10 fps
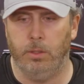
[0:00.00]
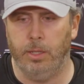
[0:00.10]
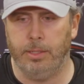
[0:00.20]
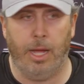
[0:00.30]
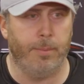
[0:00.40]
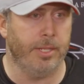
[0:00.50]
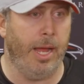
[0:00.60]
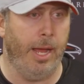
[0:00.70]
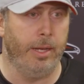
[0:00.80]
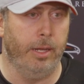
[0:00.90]
that Thomas
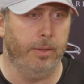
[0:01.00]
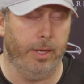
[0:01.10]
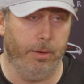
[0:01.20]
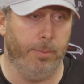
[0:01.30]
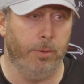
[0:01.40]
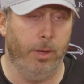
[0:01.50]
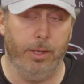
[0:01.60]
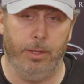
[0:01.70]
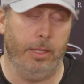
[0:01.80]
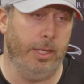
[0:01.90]
had that he ripped
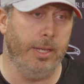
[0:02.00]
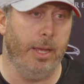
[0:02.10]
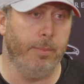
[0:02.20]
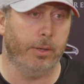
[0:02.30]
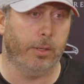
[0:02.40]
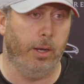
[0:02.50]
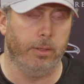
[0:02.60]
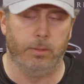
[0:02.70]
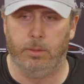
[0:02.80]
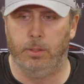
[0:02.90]
away and Dan near caught.